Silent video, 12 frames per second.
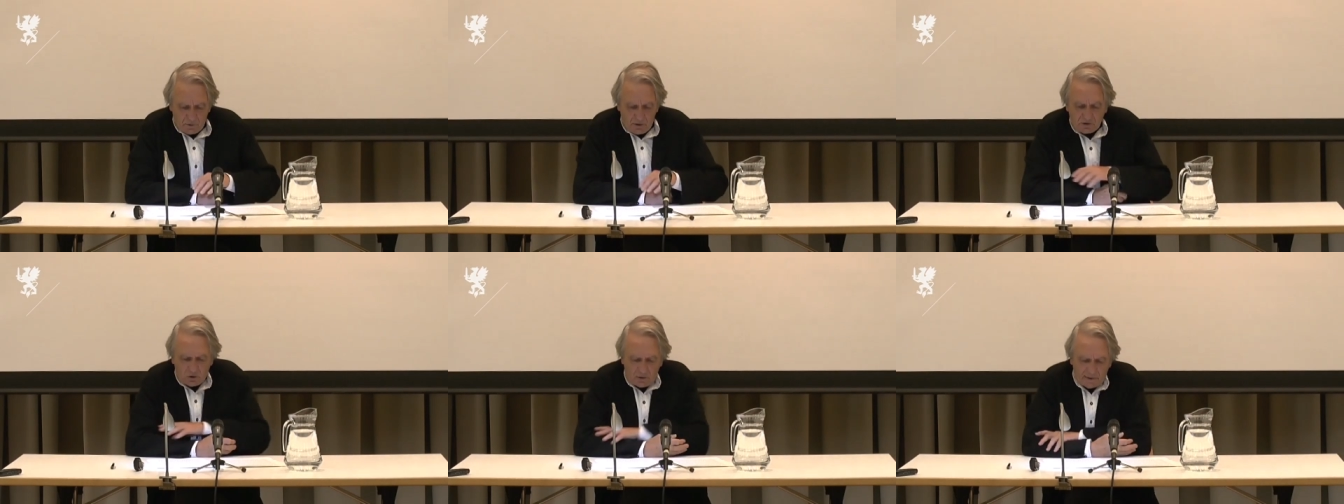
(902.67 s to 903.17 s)

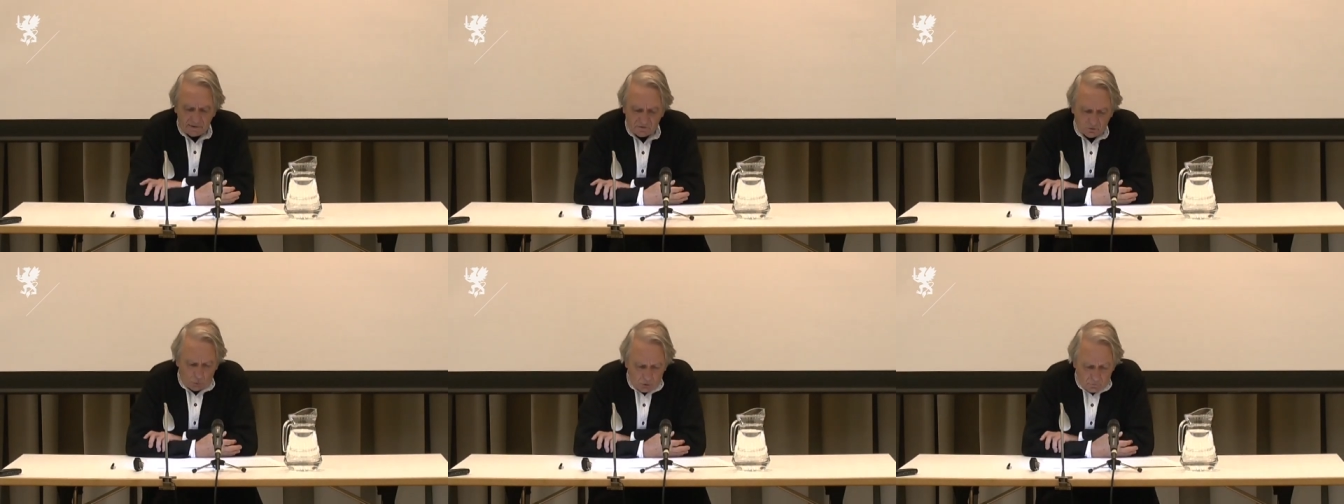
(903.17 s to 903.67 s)
It
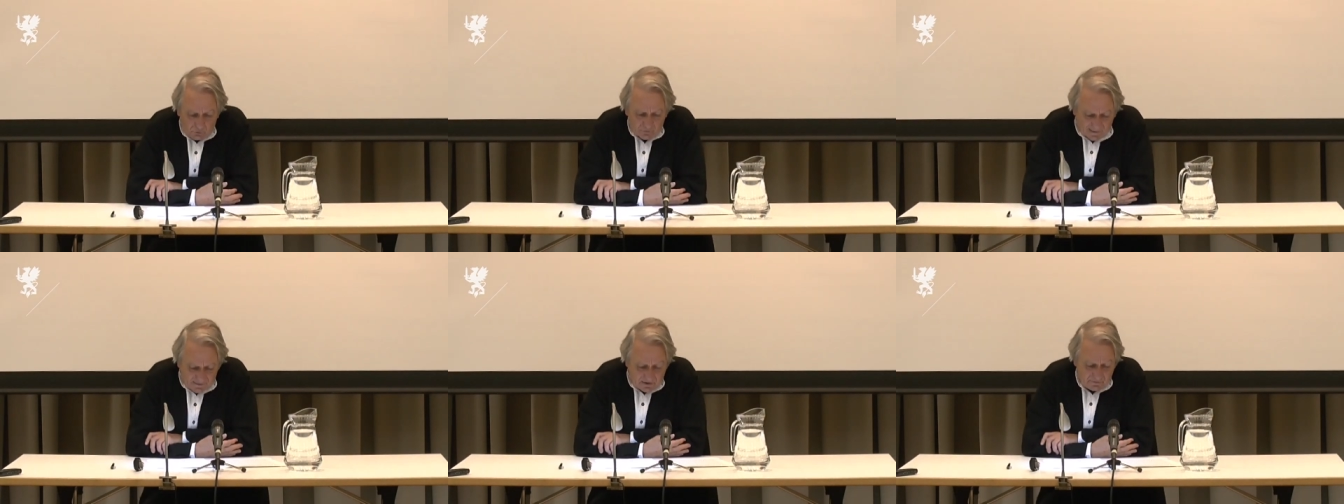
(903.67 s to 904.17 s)
connects all those
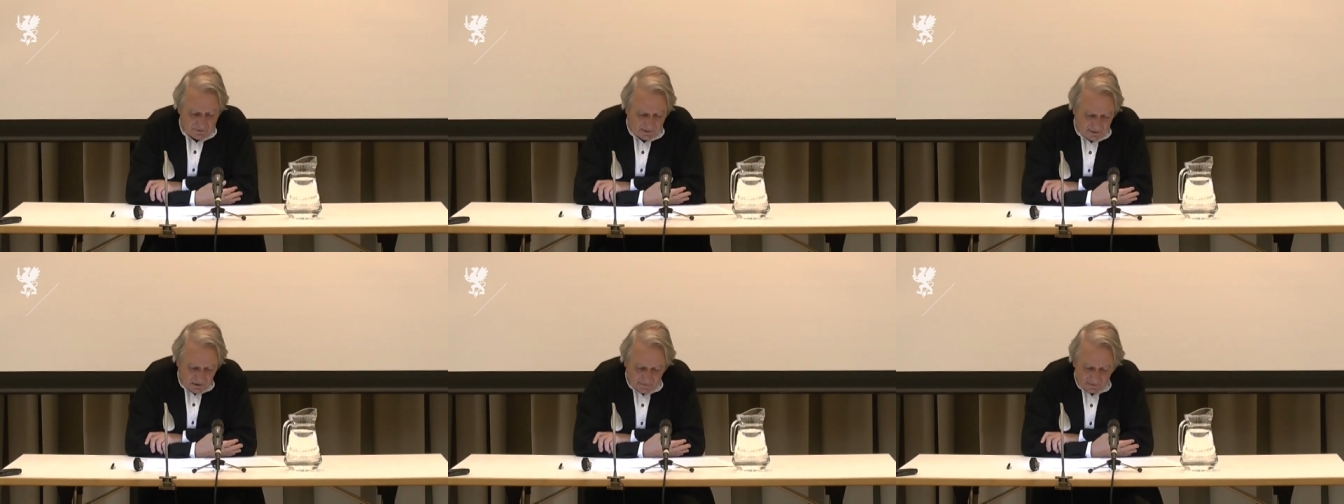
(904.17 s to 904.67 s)

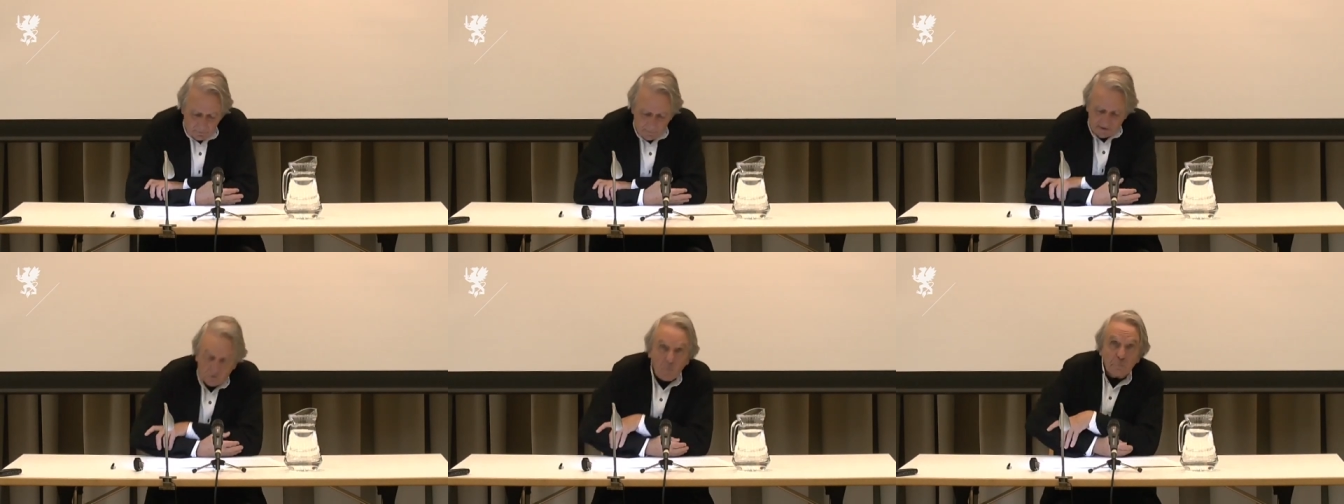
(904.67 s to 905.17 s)
activities that
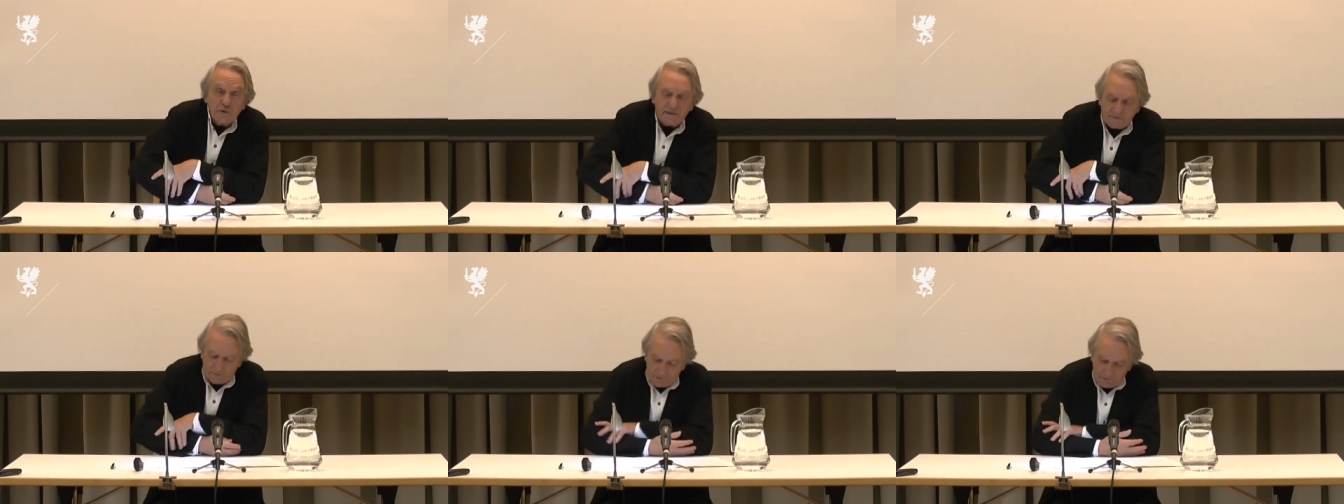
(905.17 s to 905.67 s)
make the
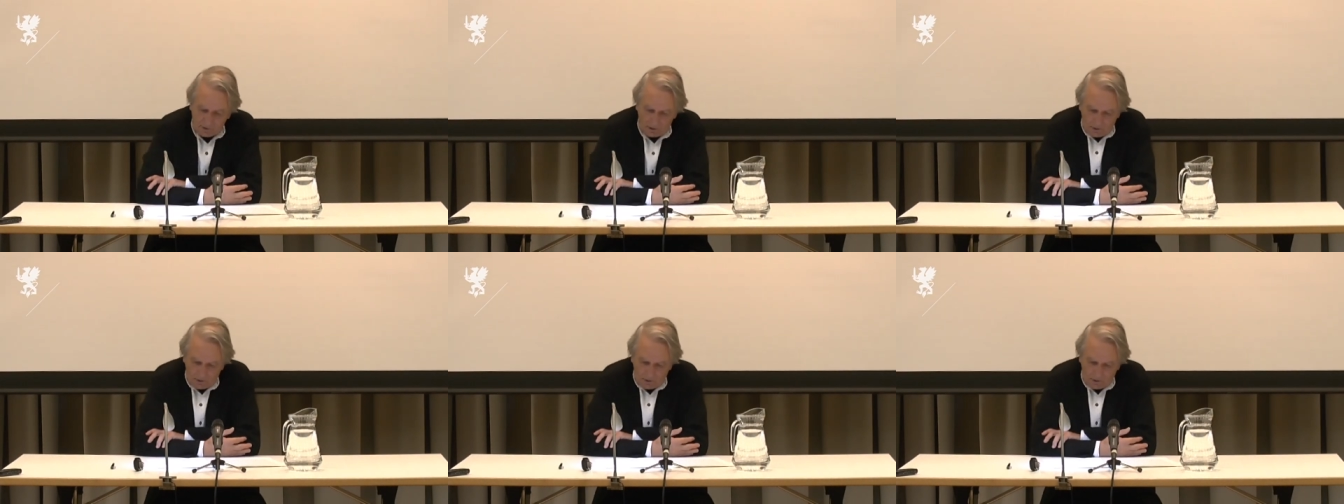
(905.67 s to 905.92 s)
present